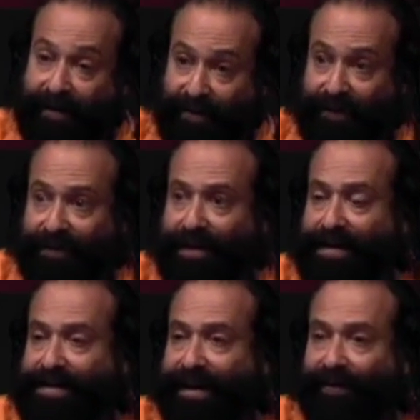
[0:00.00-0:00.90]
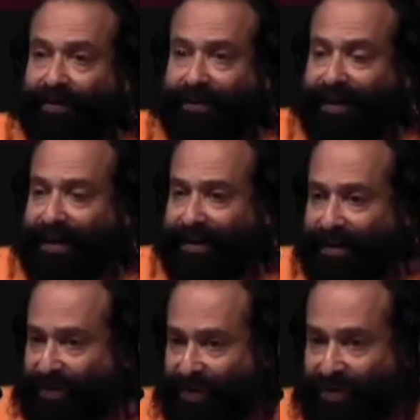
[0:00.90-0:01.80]
I took the sign down, and
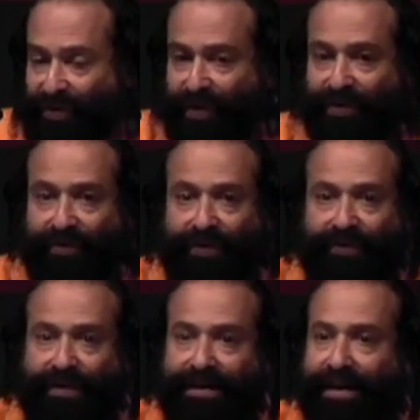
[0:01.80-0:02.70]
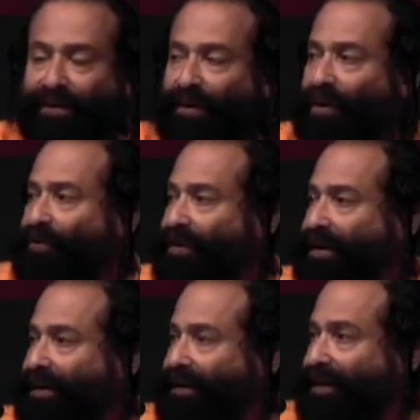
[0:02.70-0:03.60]
there was a $250
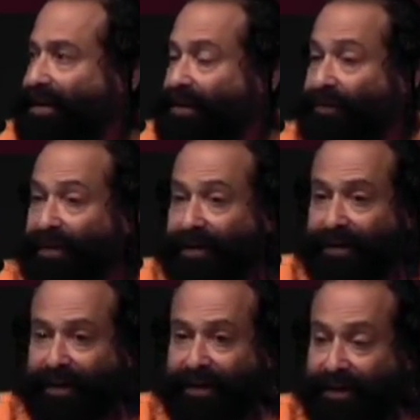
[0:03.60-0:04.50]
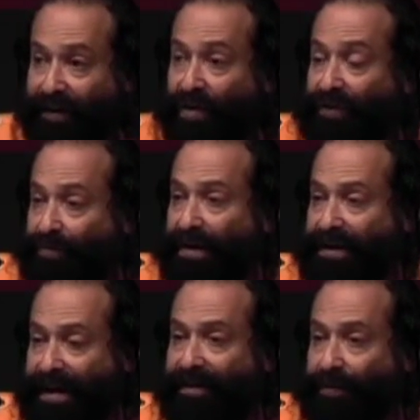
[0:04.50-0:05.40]
fee, legal fee. It costs
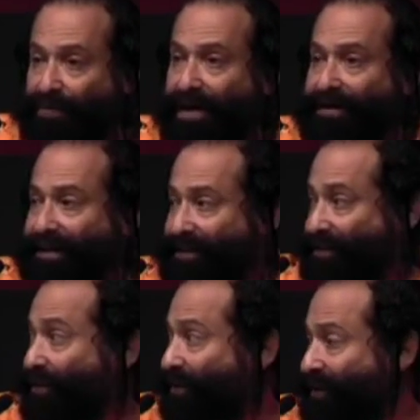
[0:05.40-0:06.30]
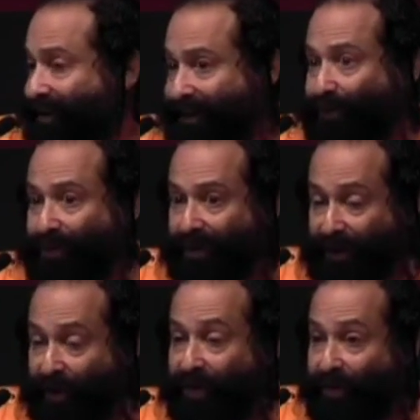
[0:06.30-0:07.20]
money to have a process server. The
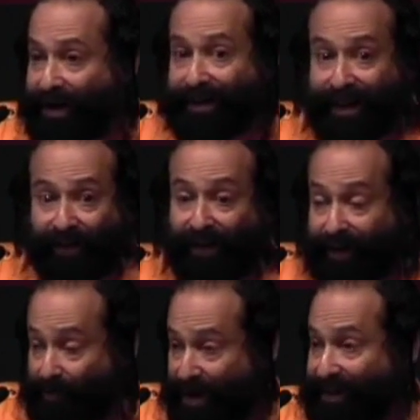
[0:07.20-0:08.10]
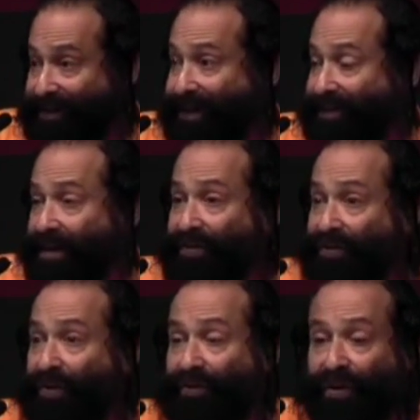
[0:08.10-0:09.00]
lawyer write a letter and a process
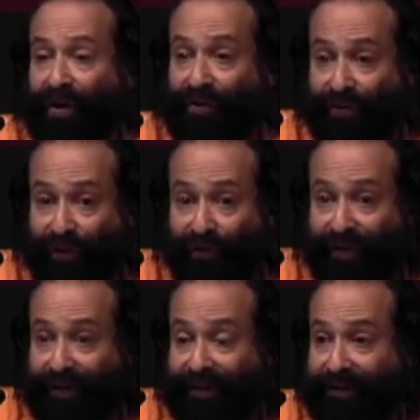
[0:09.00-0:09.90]
server serve it.